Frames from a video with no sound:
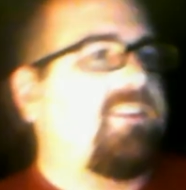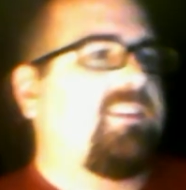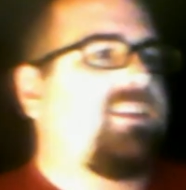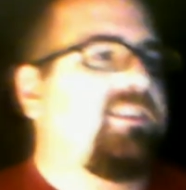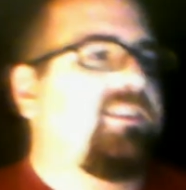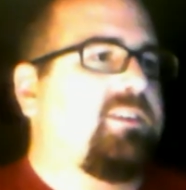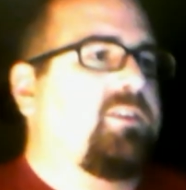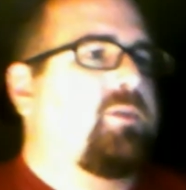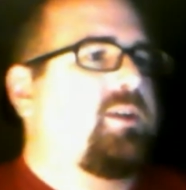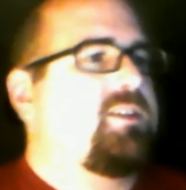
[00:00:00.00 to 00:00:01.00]
that's a good
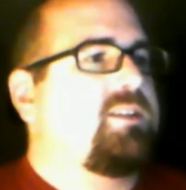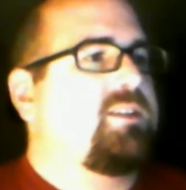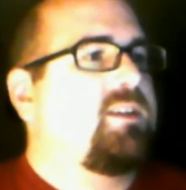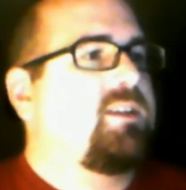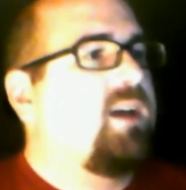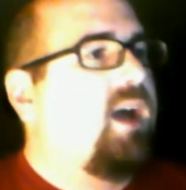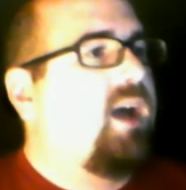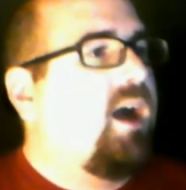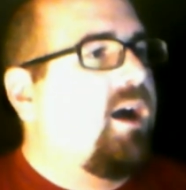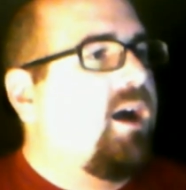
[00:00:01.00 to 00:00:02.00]
question.
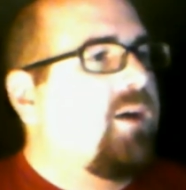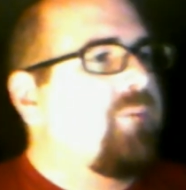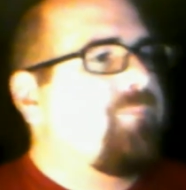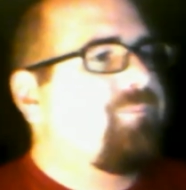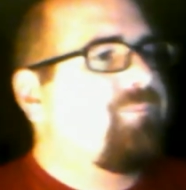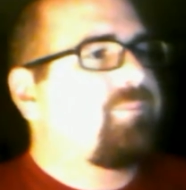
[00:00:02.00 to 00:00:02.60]
Um,